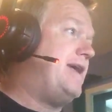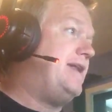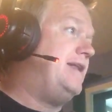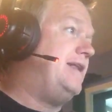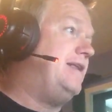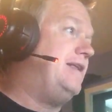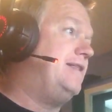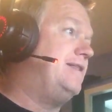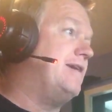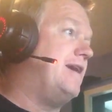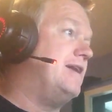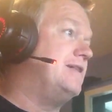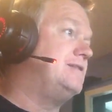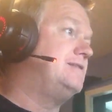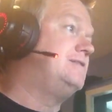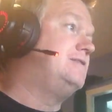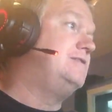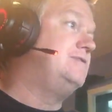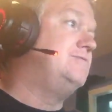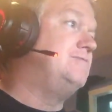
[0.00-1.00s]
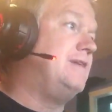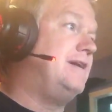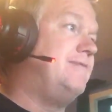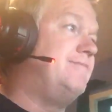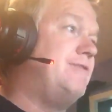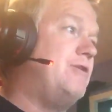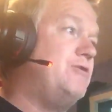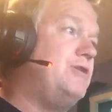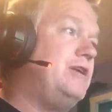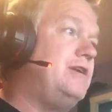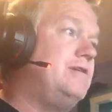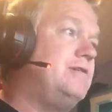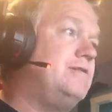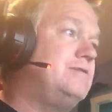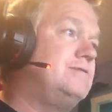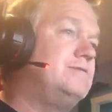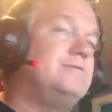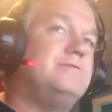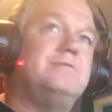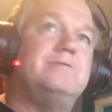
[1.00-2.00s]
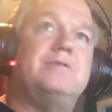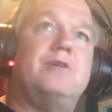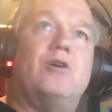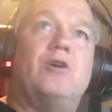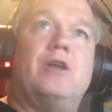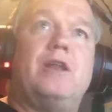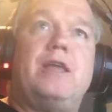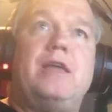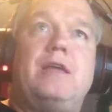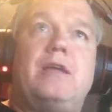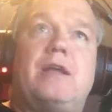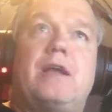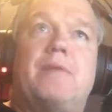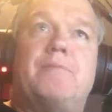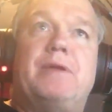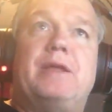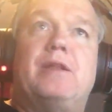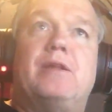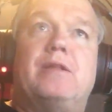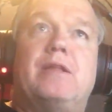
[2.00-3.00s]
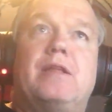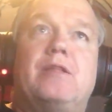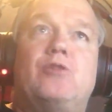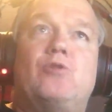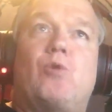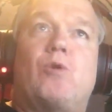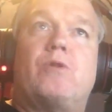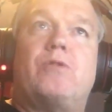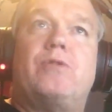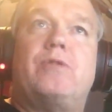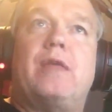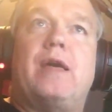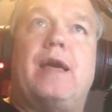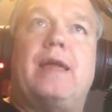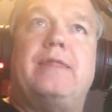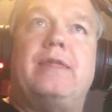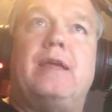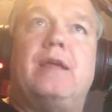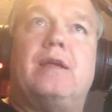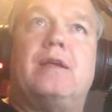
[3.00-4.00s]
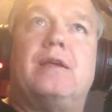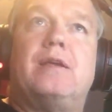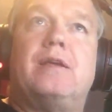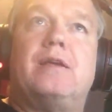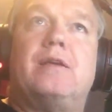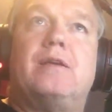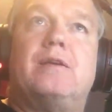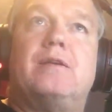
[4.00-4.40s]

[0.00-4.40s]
you made any thoughts to voting early? I mean, North, I think.